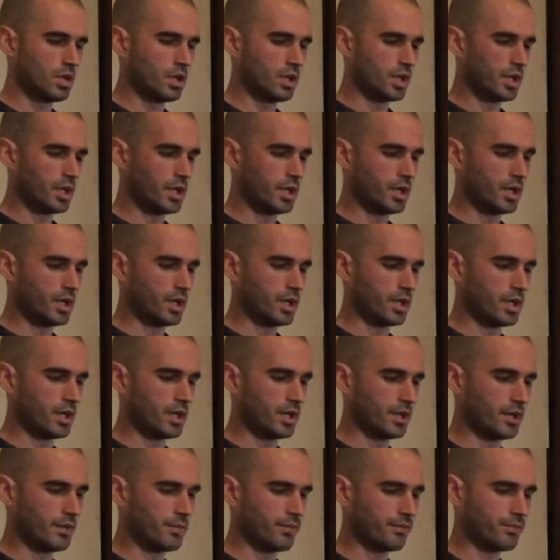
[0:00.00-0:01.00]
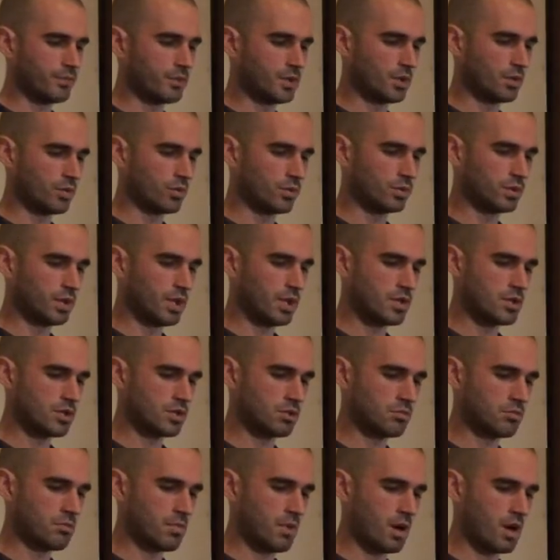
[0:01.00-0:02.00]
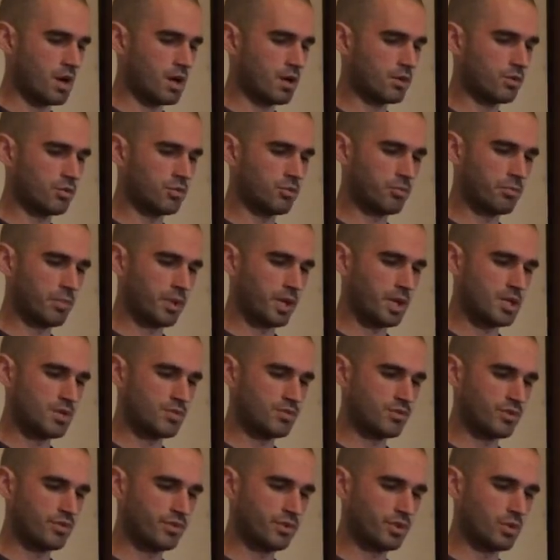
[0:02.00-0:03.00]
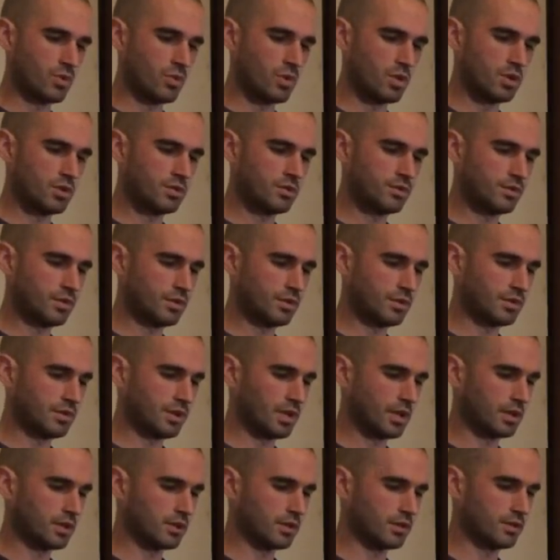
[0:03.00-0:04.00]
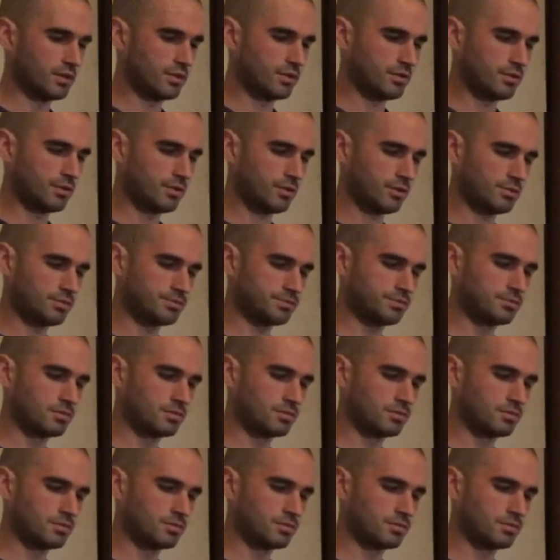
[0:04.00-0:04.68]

Uh, the quotation mark on page 51 is like this.